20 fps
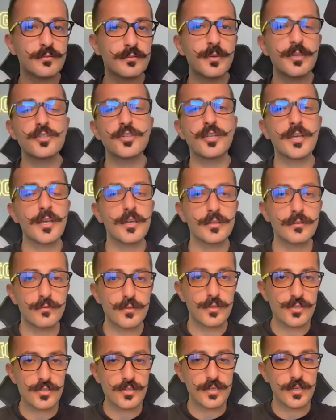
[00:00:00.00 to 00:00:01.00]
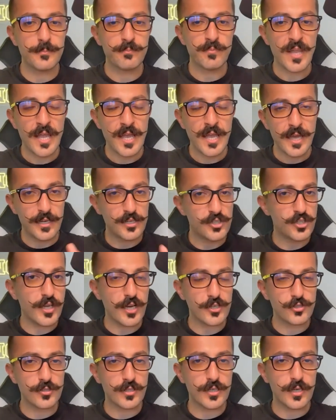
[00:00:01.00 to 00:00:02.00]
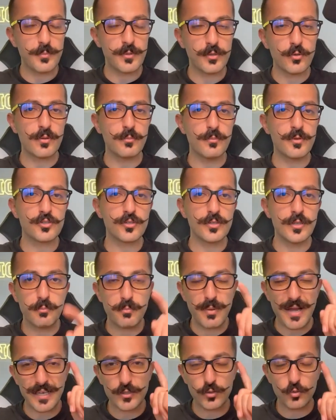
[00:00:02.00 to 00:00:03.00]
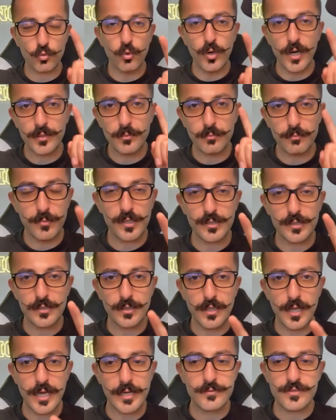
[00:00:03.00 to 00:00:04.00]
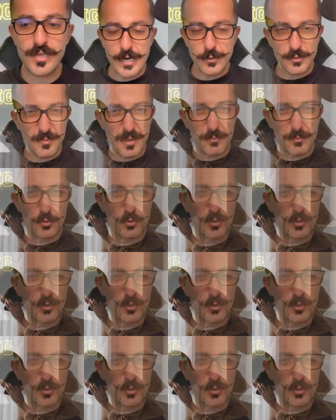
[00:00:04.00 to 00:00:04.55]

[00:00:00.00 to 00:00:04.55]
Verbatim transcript: of BJK University, an education company with a mission to impact 1 million lives. I remember